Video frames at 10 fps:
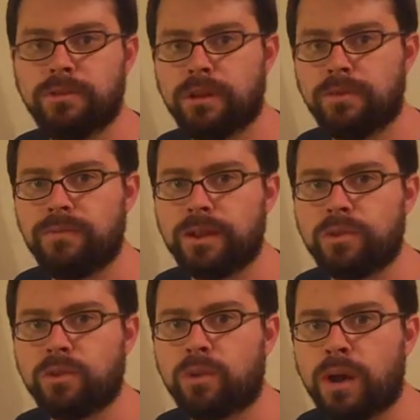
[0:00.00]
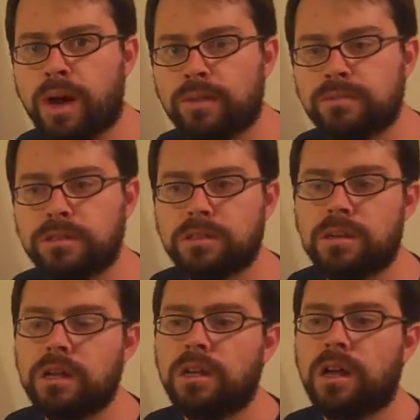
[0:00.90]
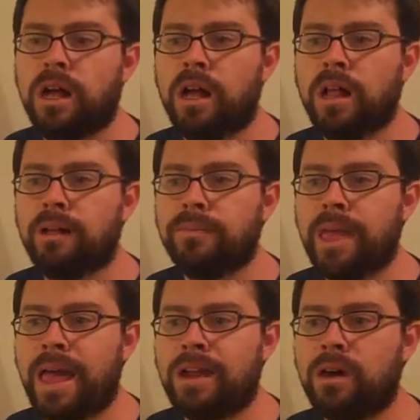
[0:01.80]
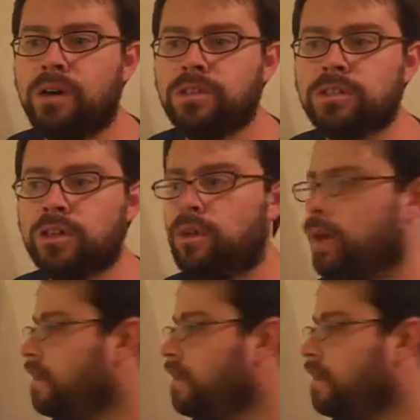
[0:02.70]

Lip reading: of all federal crimes, and also